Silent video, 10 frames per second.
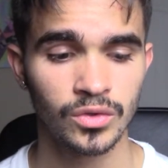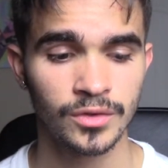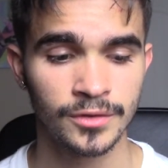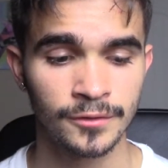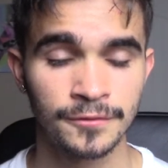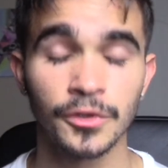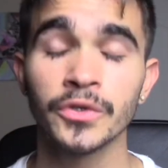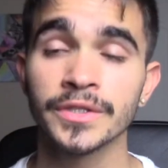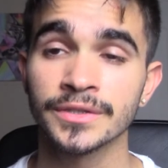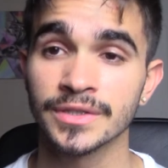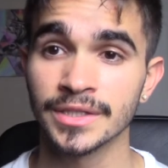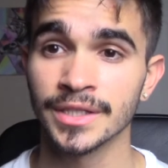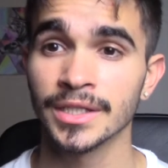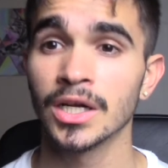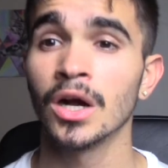to
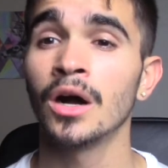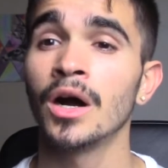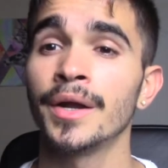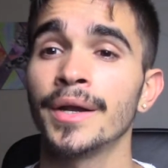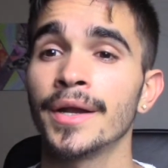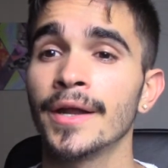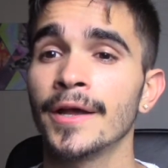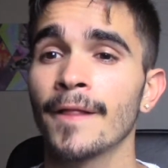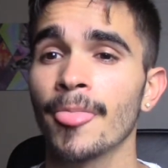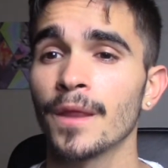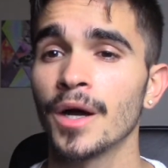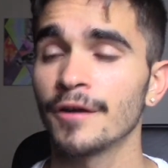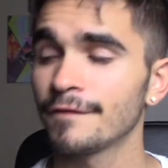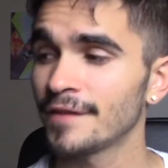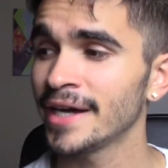focusing on on
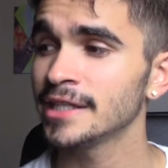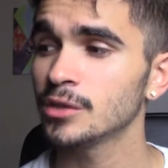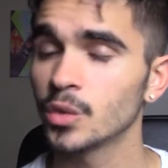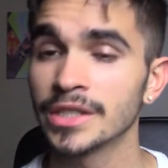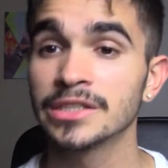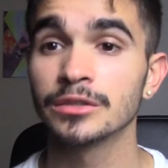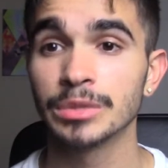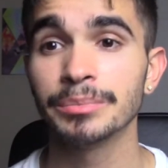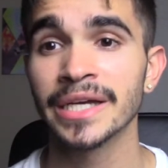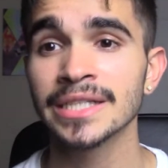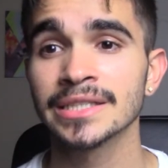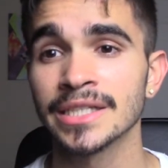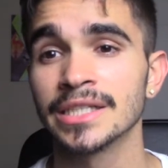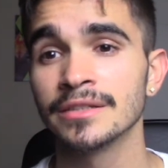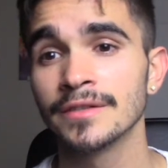finding ways to be
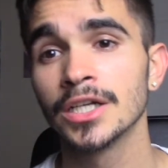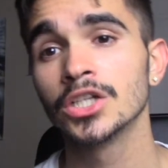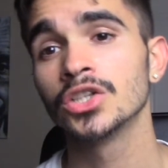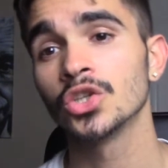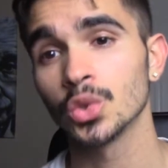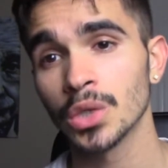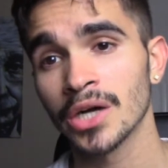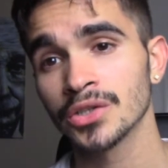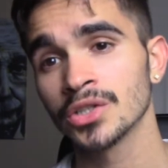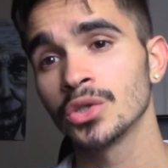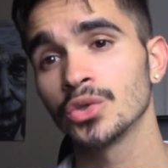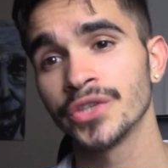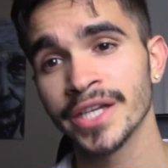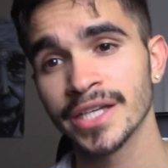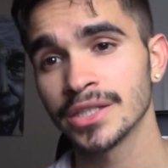meditative throughout the whole
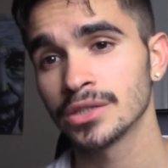day and